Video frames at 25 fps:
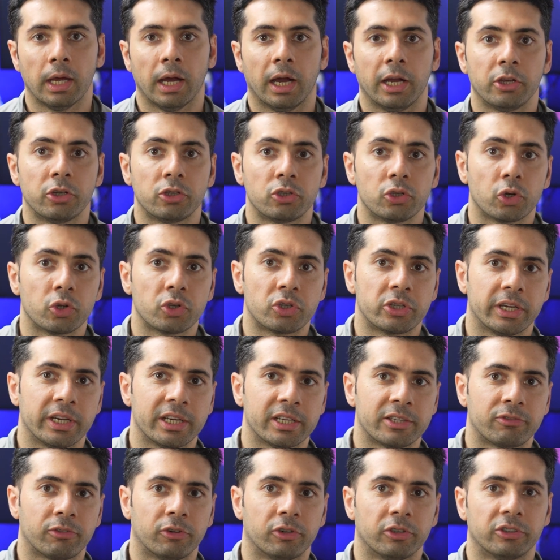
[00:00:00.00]
I use
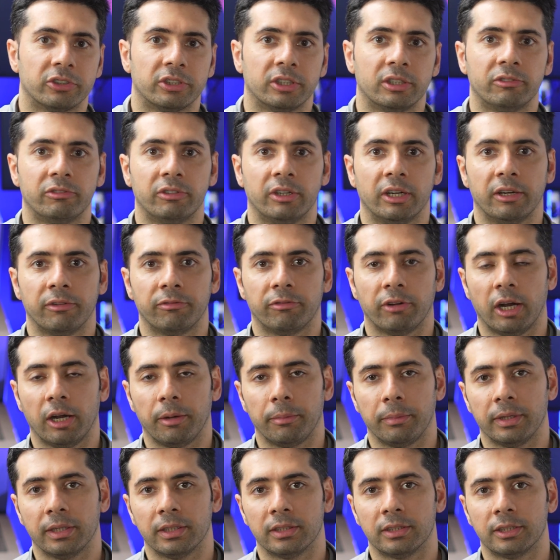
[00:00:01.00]
Node.js for the server
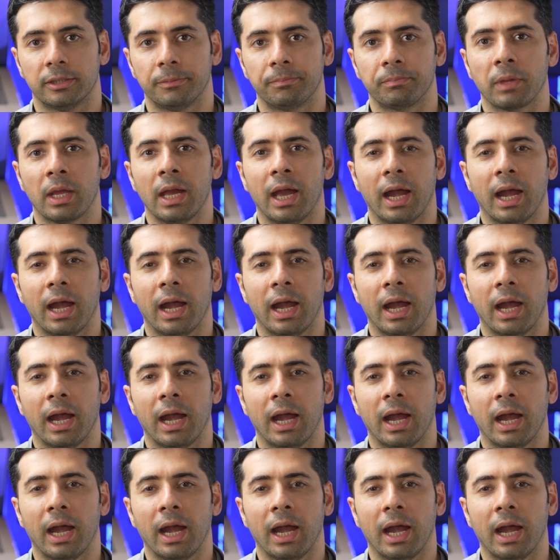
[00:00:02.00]
environments.